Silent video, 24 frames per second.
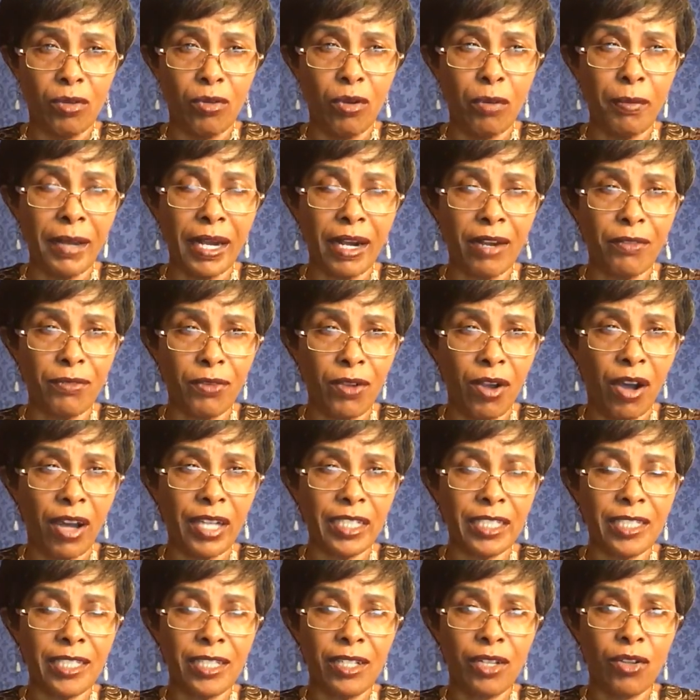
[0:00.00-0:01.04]
Woman of
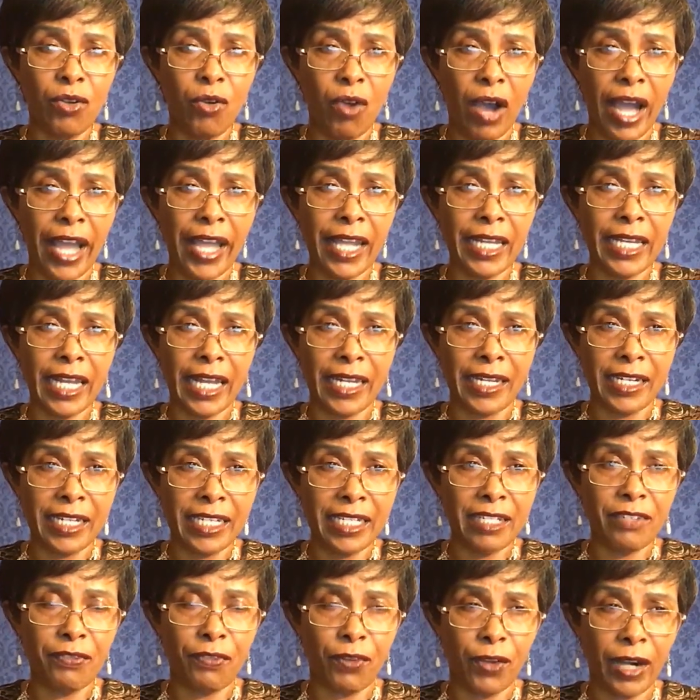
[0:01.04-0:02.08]
God, go ahead and
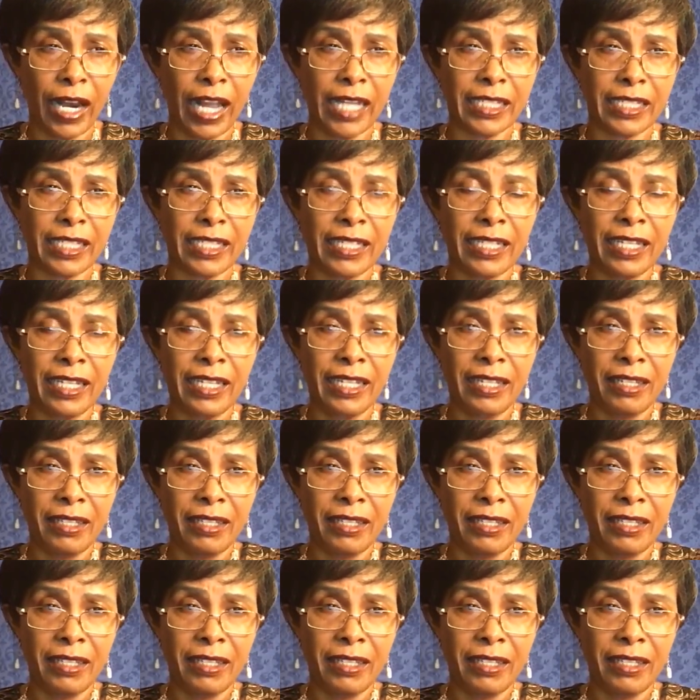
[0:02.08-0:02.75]
read for us.